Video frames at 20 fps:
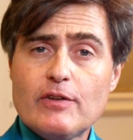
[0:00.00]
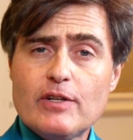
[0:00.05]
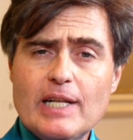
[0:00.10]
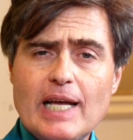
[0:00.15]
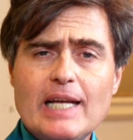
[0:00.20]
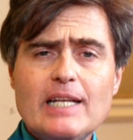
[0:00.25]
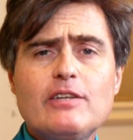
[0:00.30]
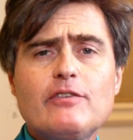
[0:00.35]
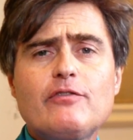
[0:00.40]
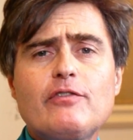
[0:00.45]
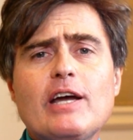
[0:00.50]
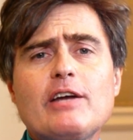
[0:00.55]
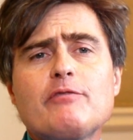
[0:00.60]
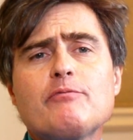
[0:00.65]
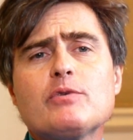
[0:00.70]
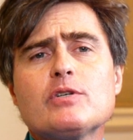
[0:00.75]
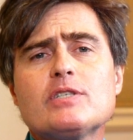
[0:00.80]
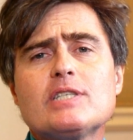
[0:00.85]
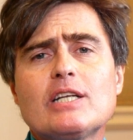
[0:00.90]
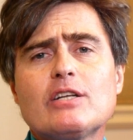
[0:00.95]

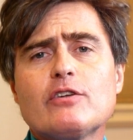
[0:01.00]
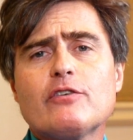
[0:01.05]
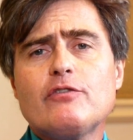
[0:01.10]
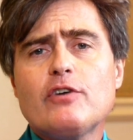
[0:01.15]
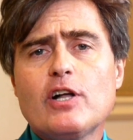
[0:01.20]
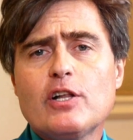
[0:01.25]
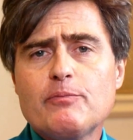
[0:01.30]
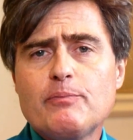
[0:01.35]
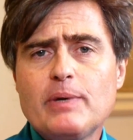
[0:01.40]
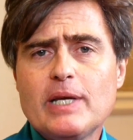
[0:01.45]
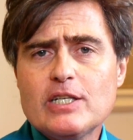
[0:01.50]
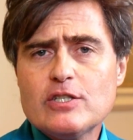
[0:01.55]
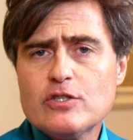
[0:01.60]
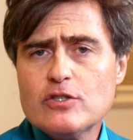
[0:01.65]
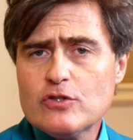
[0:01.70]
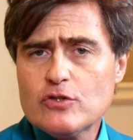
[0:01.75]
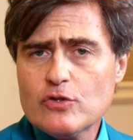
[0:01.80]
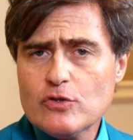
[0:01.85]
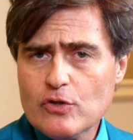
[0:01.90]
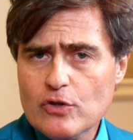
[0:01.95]
95% of all
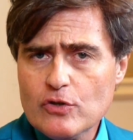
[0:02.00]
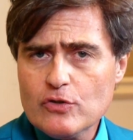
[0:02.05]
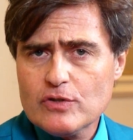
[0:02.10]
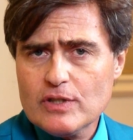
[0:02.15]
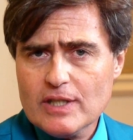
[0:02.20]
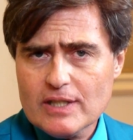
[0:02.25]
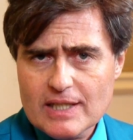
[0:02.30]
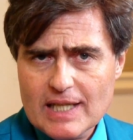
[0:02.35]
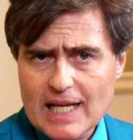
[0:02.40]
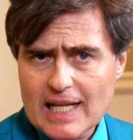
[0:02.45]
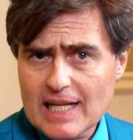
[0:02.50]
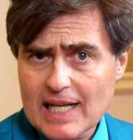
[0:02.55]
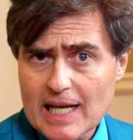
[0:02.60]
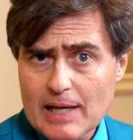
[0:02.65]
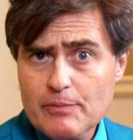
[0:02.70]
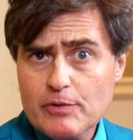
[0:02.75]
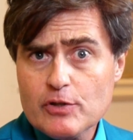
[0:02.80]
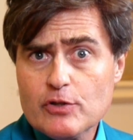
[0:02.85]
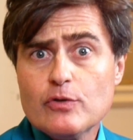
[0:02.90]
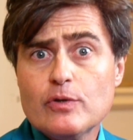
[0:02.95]
patients who go to that
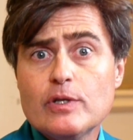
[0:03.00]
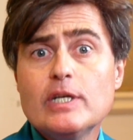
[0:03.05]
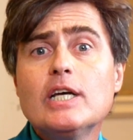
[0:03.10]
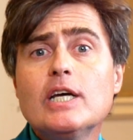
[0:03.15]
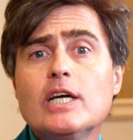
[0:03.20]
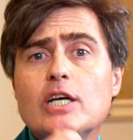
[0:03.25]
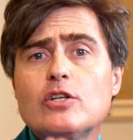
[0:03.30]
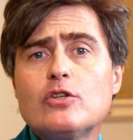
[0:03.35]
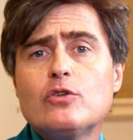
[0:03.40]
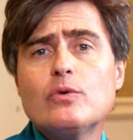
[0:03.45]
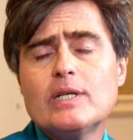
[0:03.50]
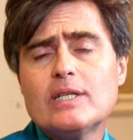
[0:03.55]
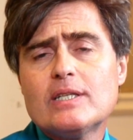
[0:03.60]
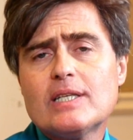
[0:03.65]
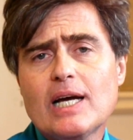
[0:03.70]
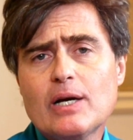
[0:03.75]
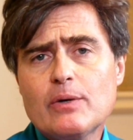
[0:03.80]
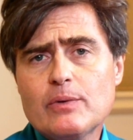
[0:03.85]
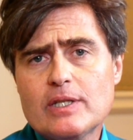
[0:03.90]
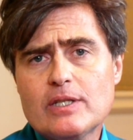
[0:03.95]
laboratory doing
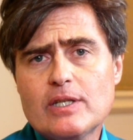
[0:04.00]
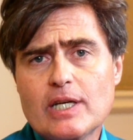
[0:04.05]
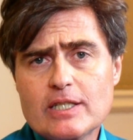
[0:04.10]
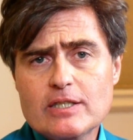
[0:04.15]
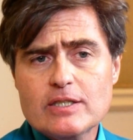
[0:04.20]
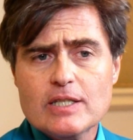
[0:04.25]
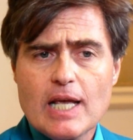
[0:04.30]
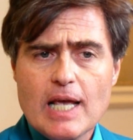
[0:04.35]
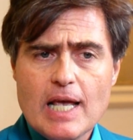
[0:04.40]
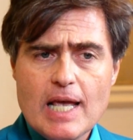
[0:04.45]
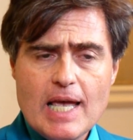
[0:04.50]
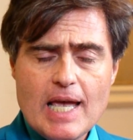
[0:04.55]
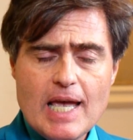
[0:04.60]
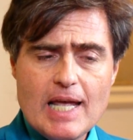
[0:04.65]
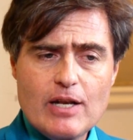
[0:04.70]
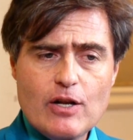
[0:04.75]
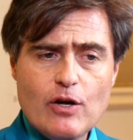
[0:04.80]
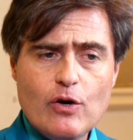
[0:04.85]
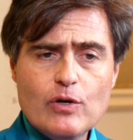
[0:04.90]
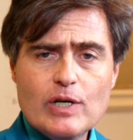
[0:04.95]
thyroid tests,
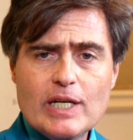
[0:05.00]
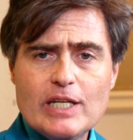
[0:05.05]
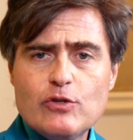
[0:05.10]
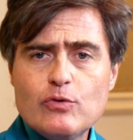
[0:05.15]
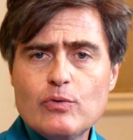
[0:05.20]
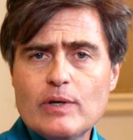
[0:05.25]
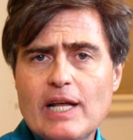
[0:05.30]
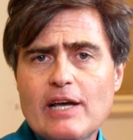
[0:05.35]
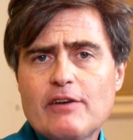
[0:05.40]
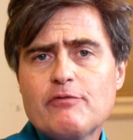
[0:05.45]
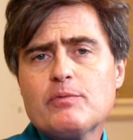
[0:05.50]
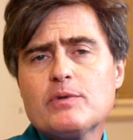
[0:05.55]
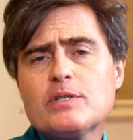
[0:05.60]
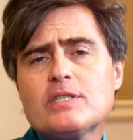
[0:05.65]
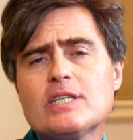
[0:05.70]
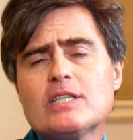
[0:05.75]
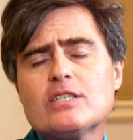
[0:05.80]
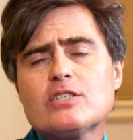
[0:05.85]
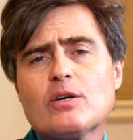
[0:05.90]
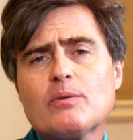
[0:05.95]
and only
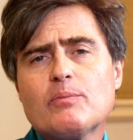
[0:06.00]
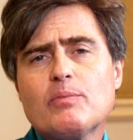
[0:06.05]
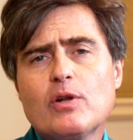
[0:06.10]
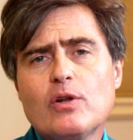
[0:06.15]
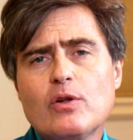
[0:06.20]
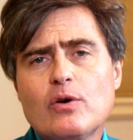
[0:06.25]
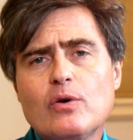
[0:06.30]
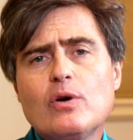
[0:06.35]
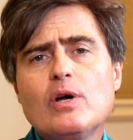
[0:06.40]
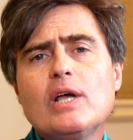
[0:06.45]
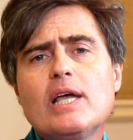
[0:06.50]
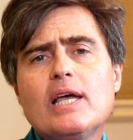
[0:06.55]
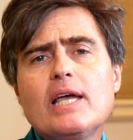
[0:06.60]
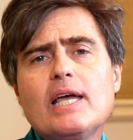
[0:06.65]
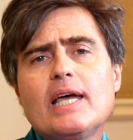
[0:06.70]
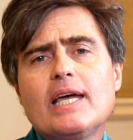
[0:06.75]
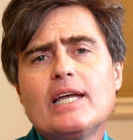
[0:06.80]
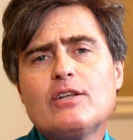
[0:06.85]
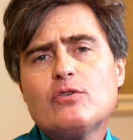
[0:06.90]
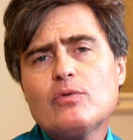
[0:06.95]
2.5% are below,
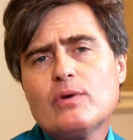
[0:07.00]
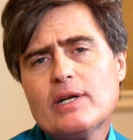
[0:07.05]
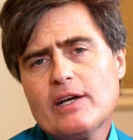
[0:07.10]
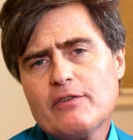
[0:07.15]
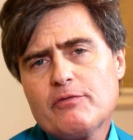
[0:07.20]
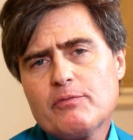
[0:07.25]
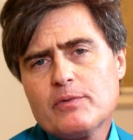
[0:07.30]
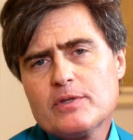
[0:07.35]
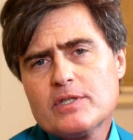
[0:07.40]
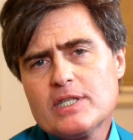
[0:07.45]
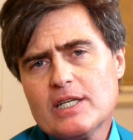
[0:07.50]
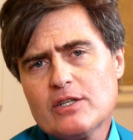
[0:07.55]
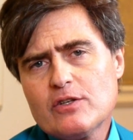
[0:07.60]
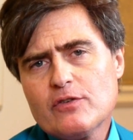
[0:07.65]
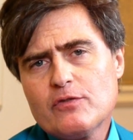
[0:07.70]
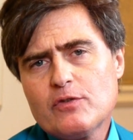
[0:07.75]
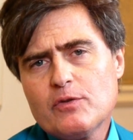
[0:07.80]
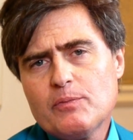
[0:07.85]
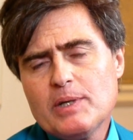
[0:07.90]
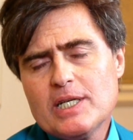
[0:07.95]
and 2.5%
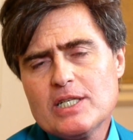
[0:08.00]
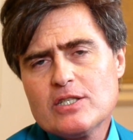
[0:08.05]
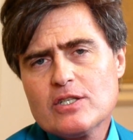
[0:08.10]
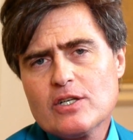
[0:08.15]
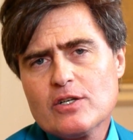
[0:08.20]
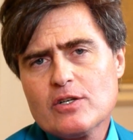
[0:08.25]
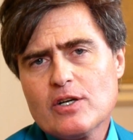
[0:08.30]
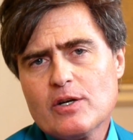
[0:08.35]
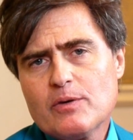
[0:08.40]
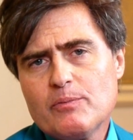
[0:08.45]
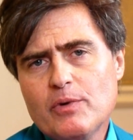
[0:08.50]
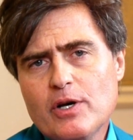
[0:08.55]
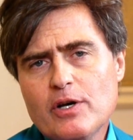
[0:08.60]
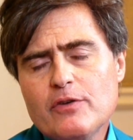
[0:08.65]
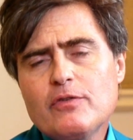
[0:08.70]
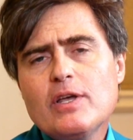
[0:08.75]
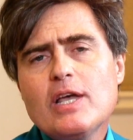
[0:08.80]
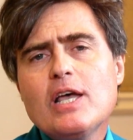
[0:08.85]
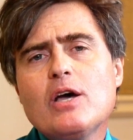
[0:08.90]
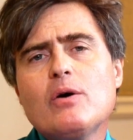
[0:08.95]
of the patients are
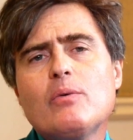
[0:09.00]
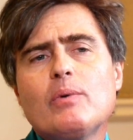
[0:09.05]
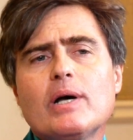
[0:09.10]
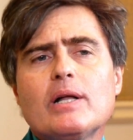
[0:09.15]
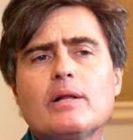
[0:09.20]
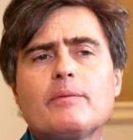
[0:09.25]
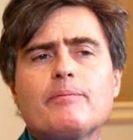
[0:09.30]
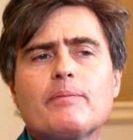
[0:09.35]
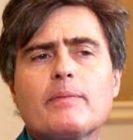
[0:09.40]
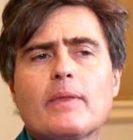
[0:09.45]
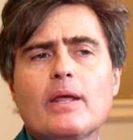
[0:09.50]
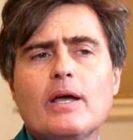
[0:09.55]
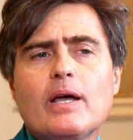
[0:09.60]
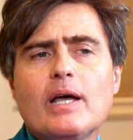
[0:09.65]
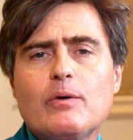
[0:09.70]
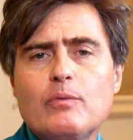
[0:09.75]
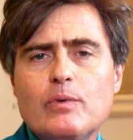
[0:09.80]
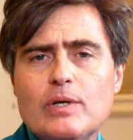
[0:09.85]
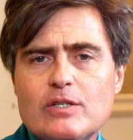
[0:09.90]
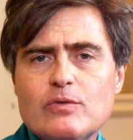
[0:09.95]
above. Well,
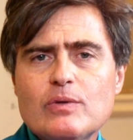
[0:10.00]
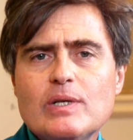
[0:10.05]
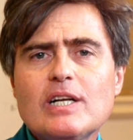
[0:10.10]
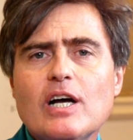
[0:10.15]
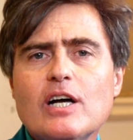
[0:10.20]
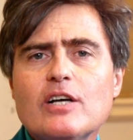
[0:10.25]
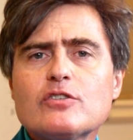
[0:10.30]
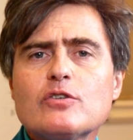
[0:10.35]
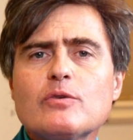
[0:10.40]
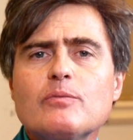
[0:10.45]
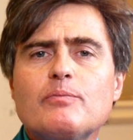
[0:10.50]
we treat also